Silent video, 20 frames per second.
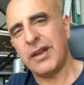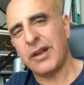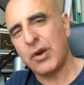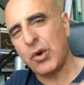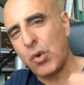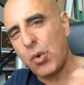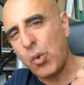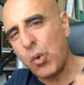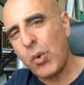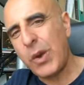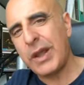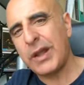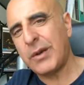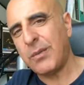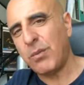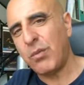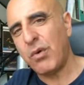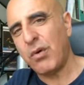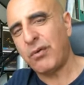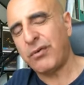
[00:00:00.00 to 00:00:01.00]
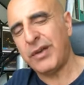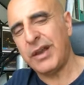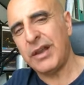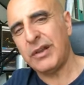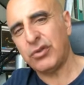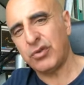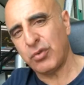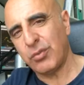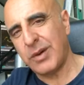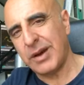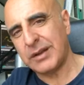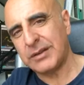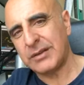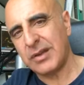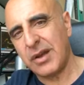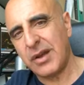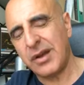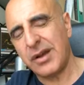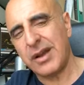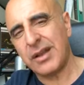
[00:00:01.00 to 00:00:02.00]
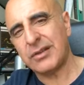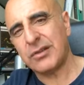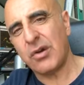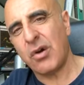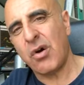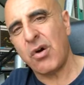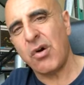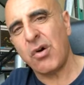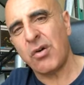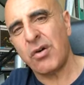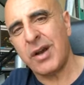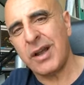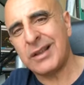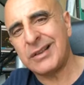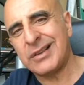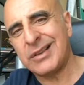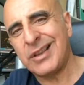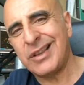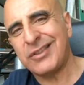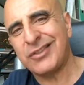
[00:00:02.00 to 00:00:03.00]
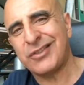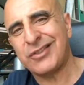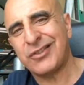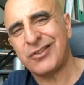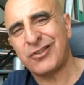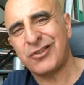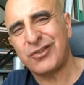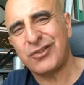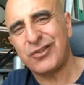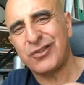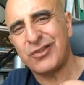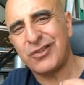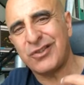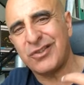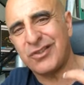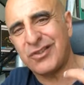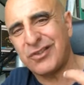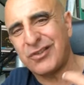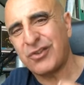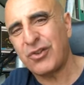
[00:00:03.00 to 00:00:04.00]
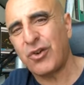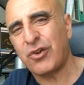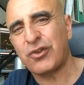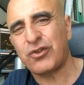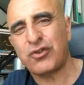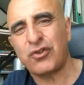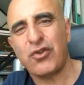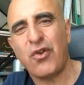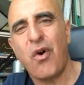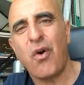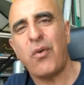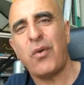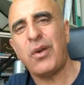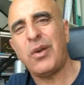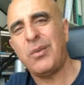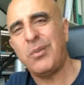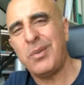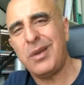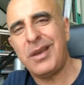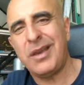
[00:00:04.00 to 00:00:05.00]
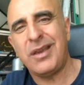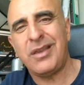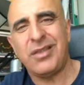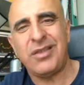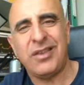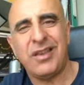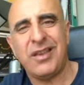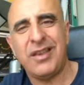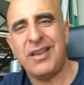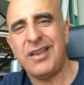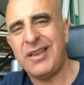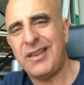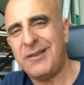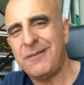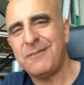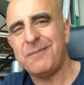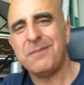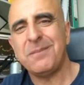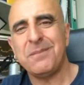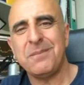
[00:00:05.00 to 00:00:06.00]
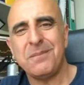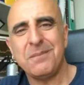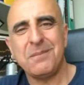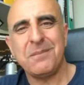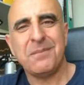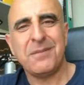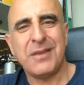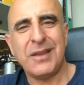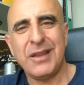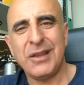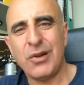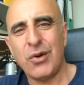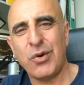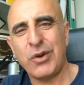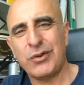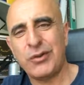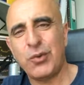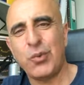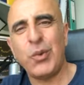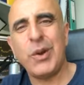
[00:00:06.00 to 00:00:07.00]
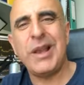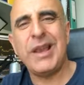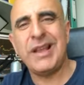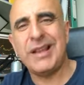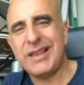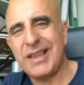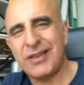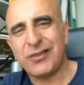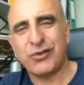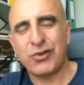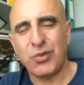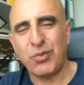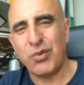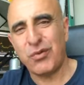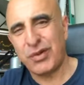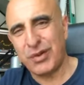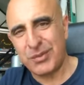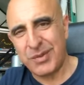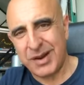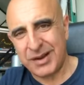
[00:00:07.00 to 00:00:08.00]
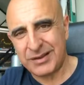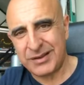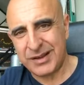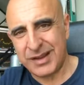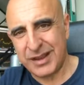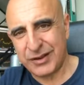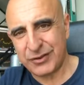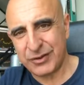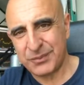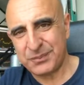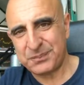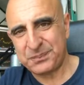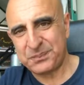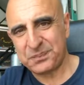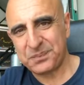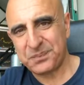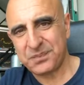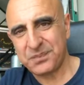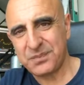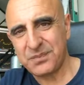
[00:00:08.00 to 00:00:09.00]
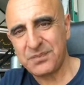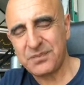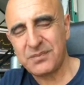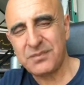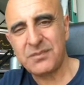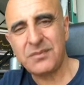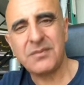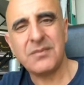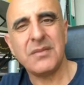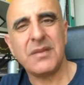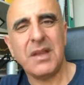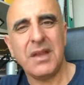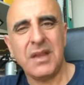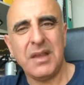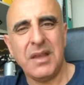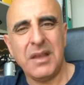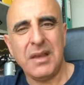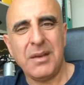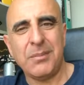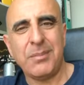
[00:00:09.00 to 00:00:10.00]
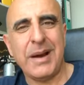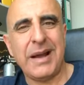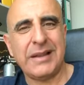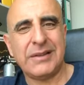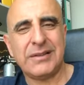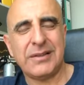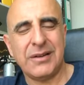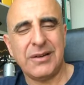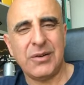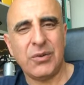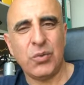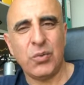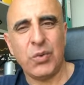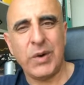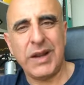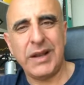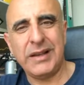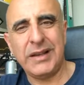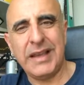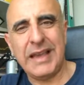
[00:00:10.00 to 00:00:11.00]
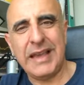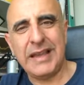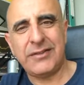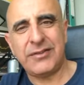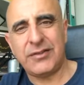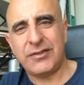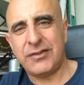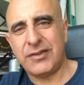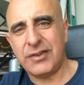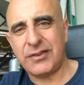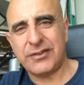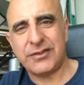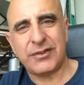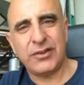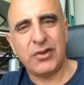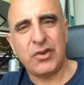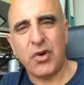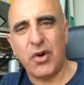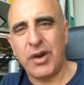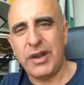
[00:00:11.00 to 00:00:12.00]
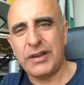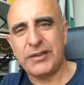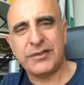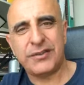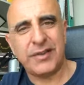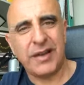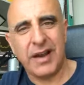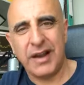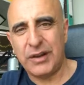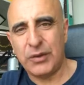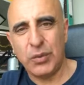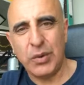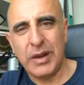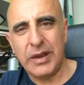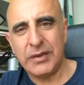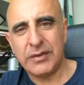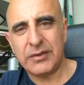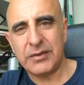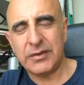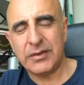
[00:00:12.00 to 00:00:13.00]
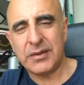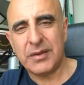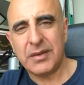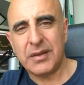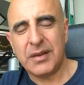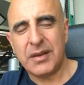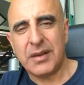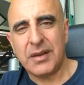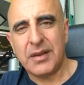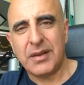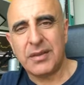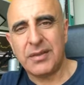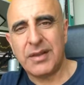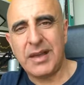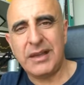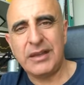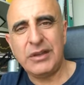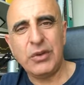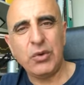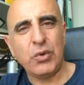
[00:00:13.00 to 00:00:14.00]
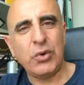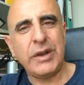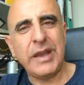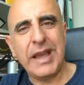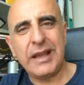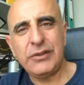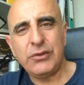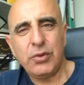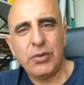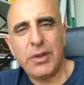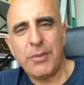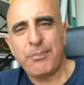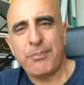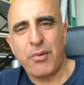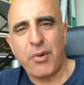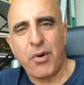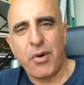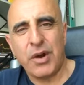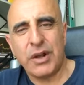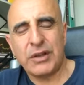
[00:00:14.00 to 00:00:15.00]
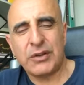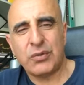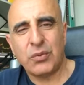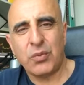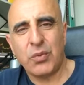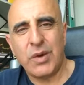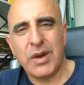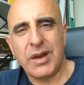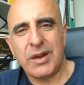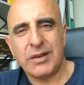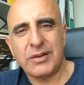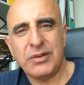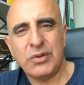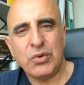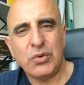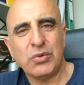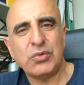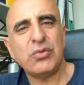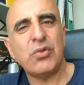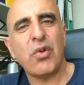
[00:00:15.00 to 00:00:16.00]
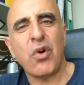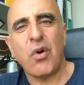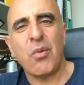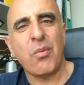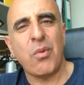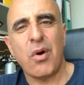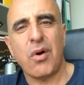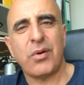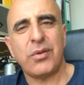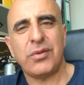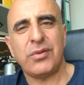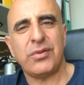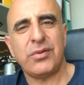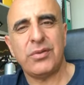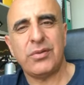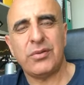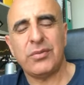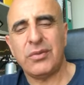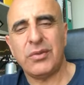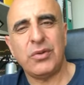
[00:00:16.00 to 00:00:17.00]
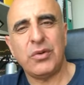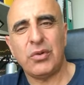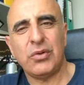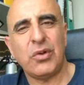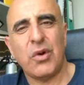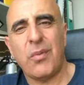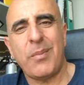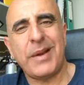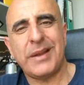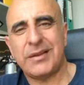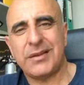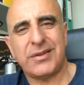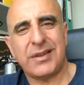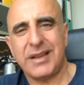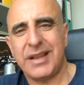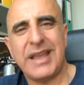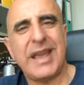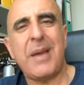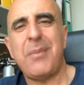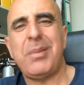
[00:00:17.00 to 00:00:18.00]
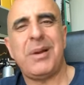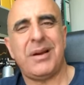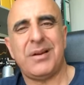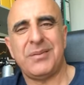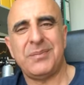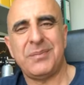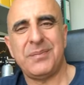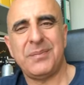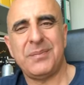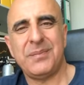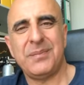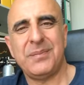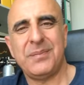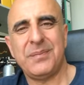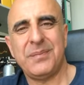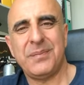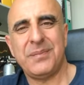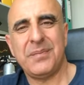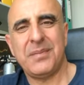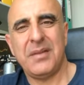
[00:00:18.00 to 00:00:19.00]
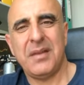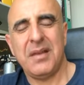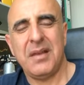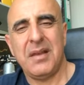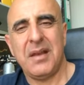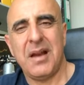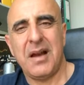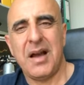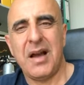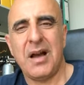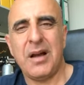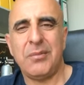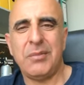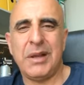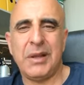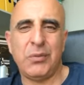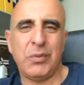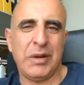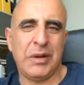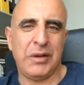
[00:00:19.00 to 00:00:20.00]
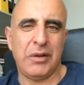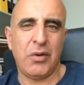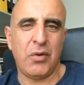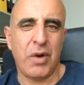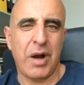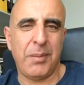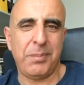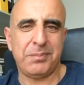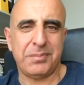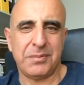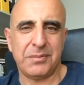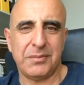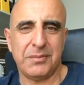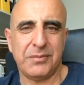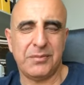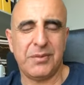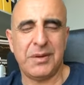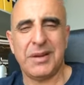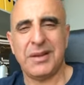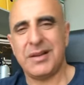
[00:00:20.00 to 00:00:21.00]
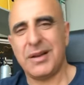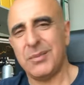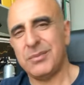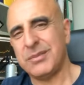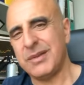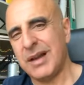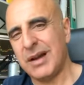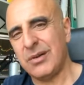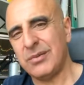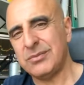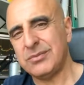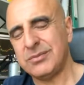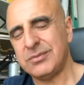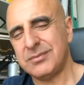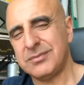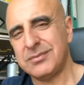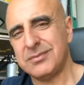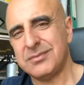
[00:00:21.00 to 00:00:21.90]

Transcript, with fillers: a quick move into my target, or at least stock showing me the, you its willingness to move in my direction. But when it's just going sideways, then you get to the point where you know more, you know better than a gambler. I mean, will it go up? Will it come down?